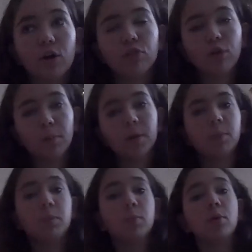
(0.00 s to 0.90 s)
so many
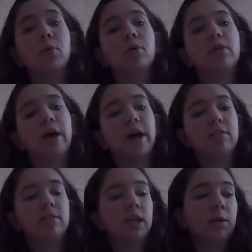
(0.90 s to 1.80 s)
people that
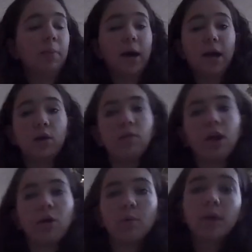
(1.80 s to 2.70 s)
stand by you,
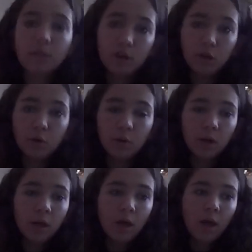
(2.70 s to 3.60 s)
that are with you.
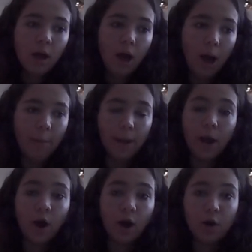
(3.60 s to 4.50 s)
Um, my
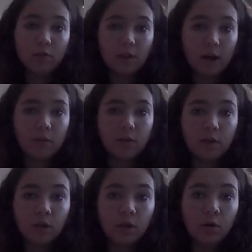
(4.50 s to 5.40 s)
heart goes out to
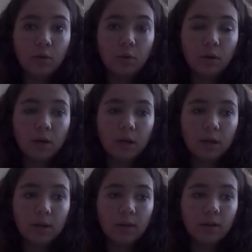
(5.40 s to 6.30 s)
you.
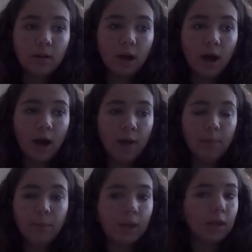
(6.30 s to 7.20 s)

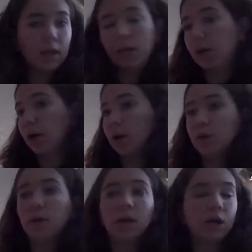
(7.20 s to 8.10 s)
I'm here.
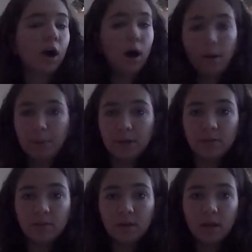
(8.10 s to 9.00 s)
You can
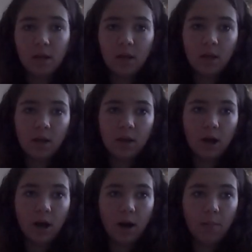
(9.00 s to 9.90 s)
comment,
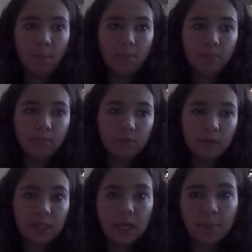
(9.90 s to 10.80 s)
um,
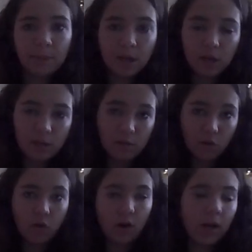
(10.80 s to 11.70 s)
DM me on
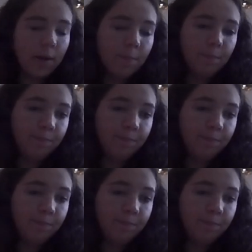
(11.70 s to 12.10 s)
Instagram.